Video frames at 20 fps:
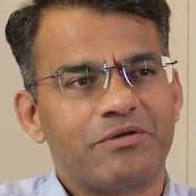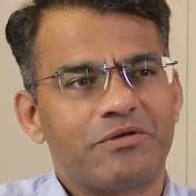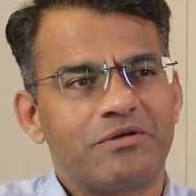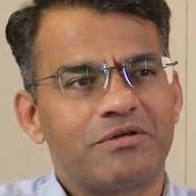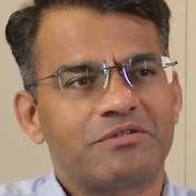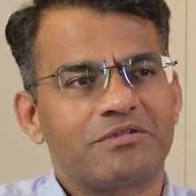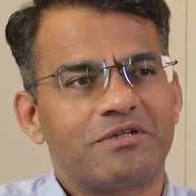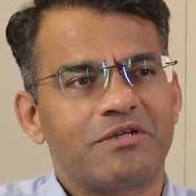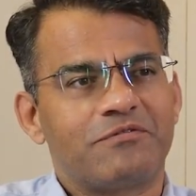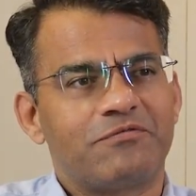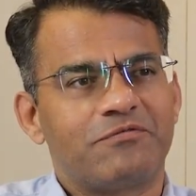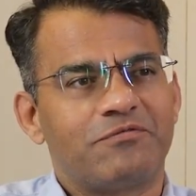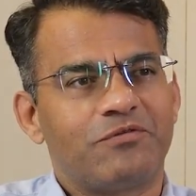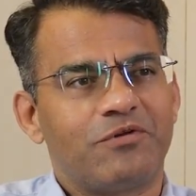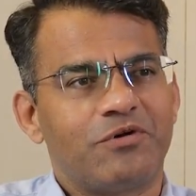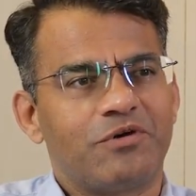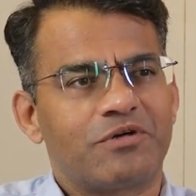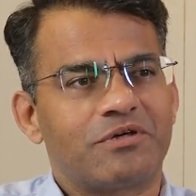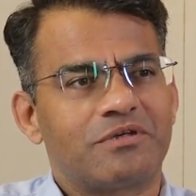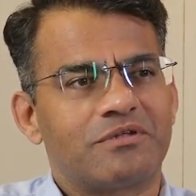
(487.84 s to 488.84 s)
yourself
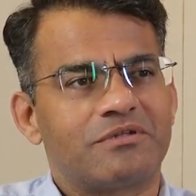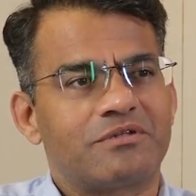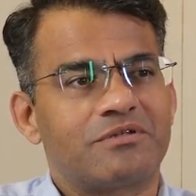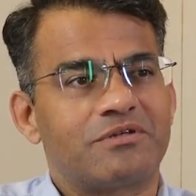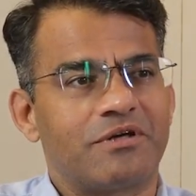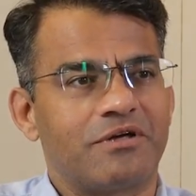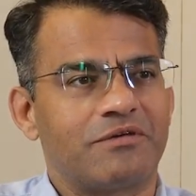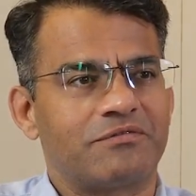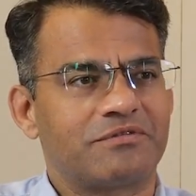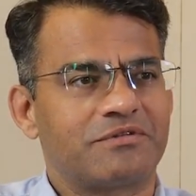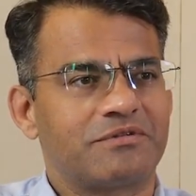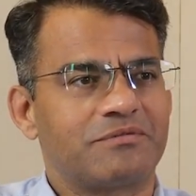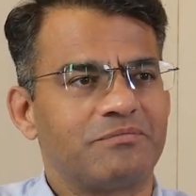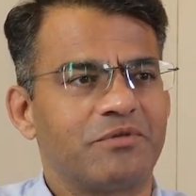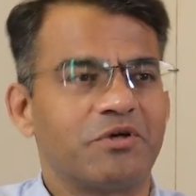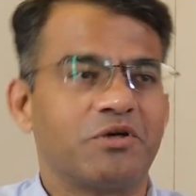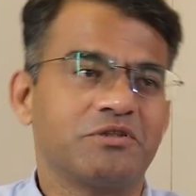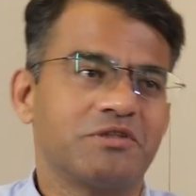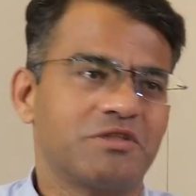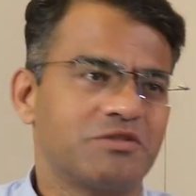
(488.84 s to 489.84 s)
for troughs,
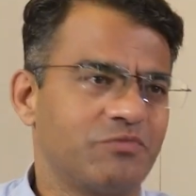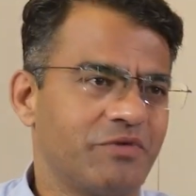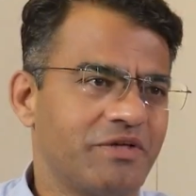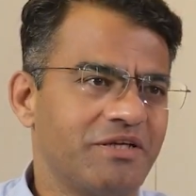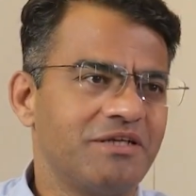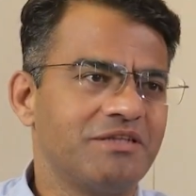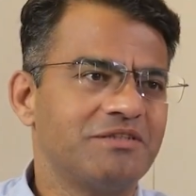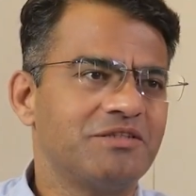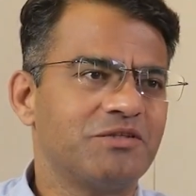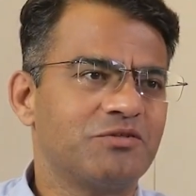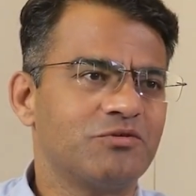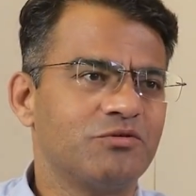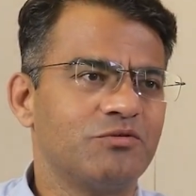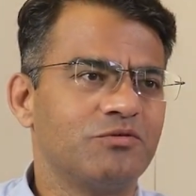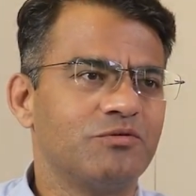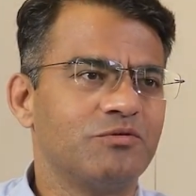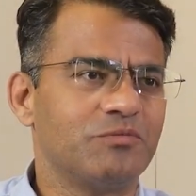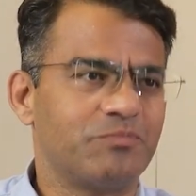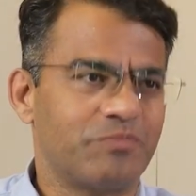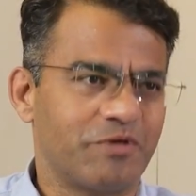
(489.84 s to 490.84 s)
because it's very easy
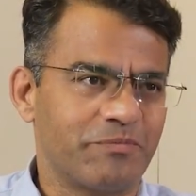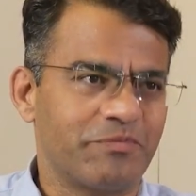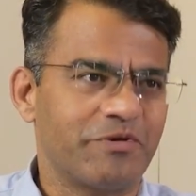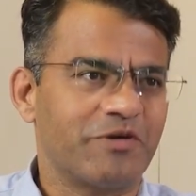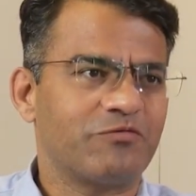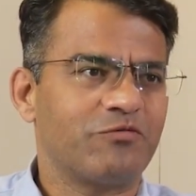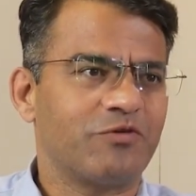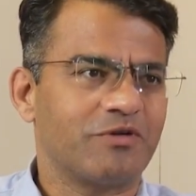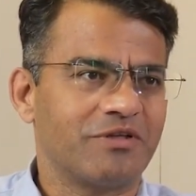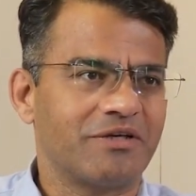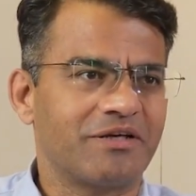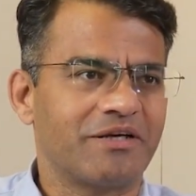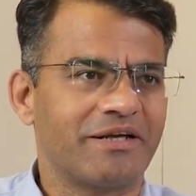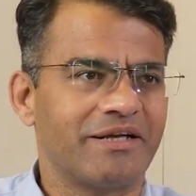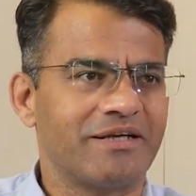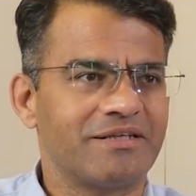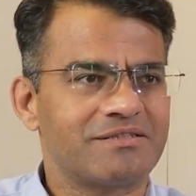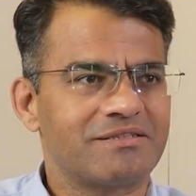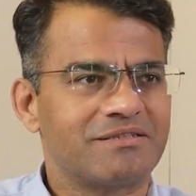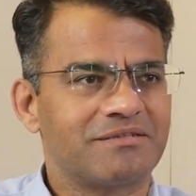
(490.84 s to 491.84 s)
to prepare for the
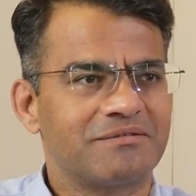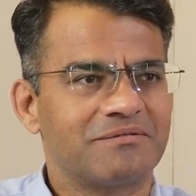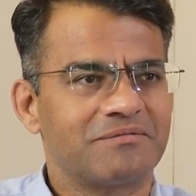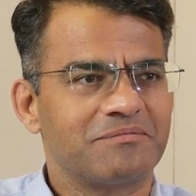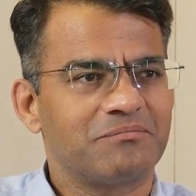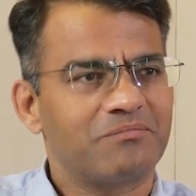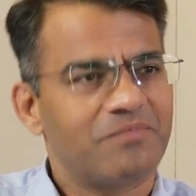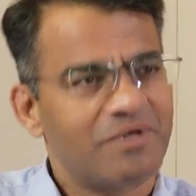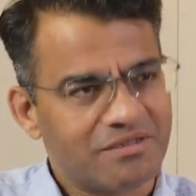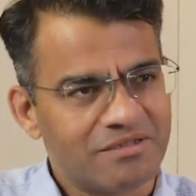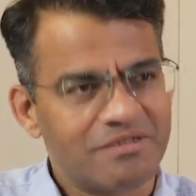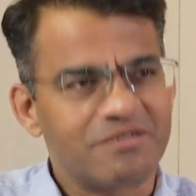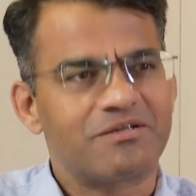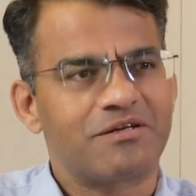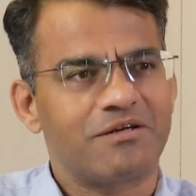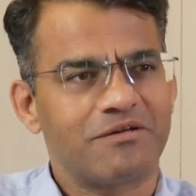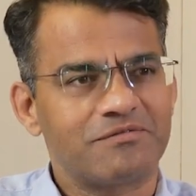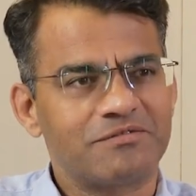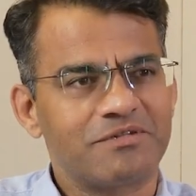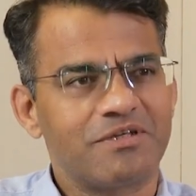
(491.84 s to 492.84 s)
crest, but the
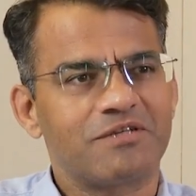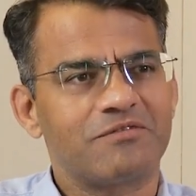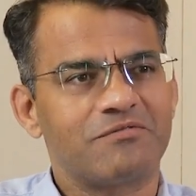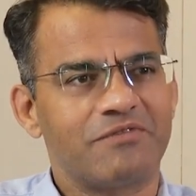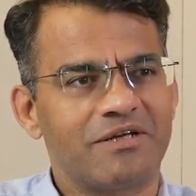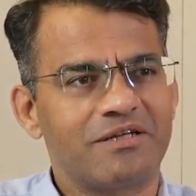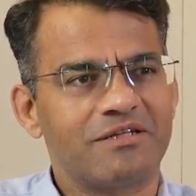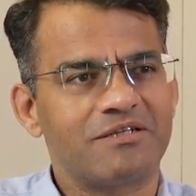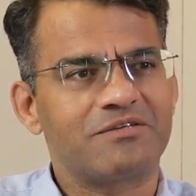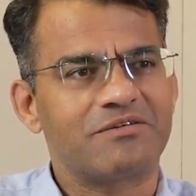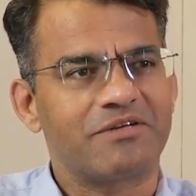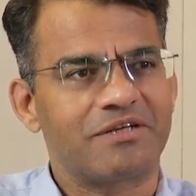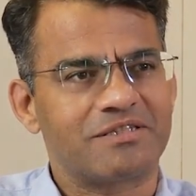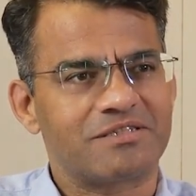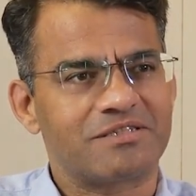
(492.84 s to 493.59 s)
troughs are where the trick